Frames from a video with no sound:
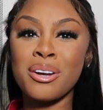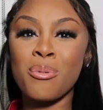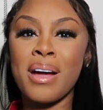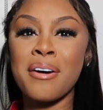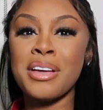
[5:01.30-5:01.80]
get
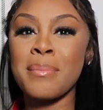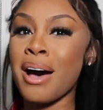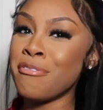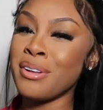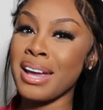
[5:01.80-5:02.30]
around him,
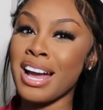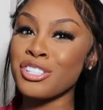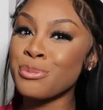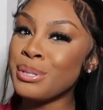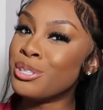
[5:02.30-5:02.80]
I feel like
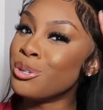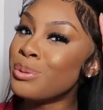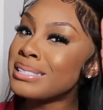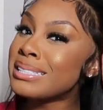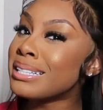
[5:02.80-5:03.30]
I just be
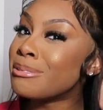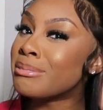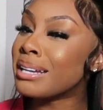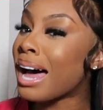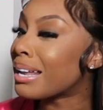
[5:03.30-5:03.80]
doing
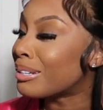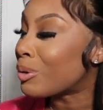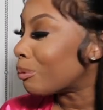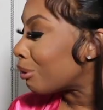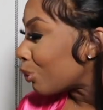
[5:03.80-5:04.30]
stuff that I
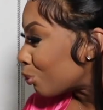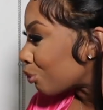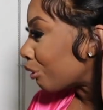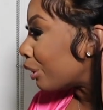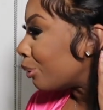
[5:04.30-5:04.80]
don't
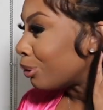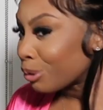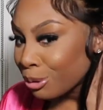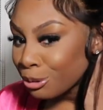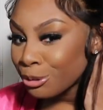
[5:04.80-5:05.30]
usually
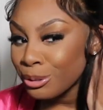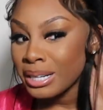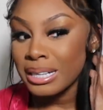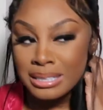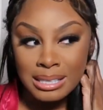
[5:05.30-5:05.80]
do.
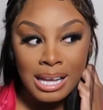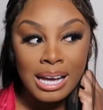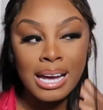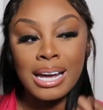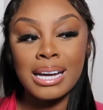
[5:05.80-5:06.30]
Cause
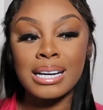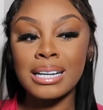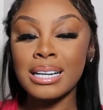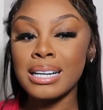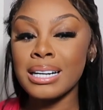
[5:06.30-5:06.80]

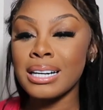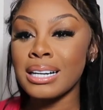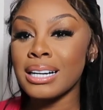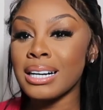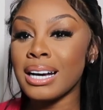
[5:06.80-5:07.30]
like,
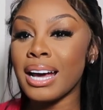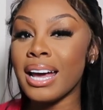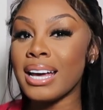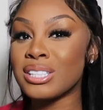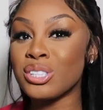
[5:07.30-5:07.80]

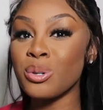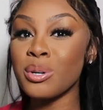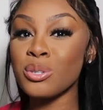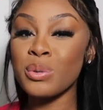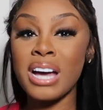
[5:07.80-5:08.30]
as
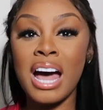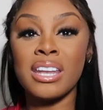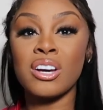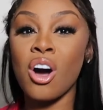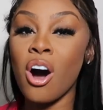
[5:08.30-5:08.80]
soon as we got
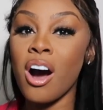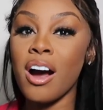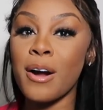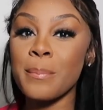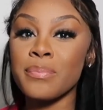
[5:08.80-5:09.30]
in the
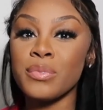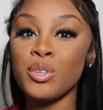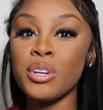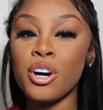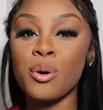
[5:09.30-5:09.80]
car,
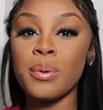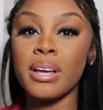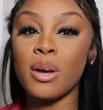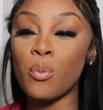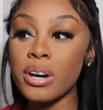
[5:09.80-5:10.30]
you know,
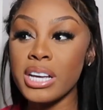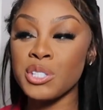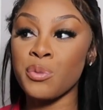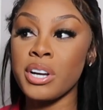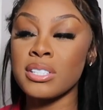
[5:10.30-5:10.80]
one of
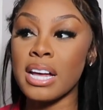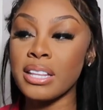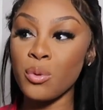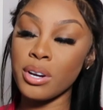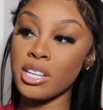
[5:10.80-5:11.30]
his friends, I
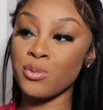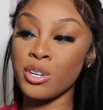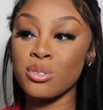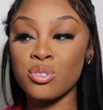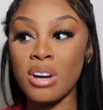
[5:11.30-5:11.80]
think one of his
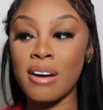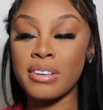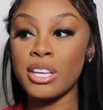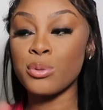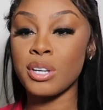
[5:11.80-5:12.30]
friends was
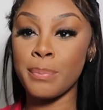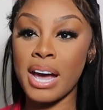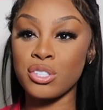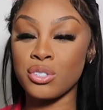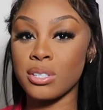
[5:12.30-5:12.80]
driving. He was in a
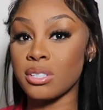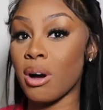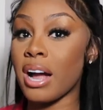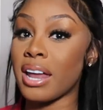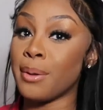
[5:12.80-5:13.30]
passenger, so
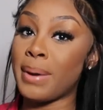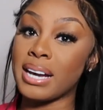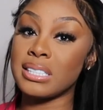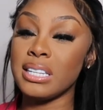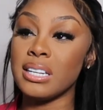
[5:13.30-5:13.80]
I got in the
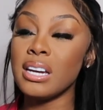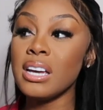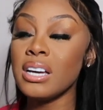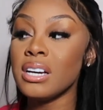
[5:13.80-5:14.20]
back seat.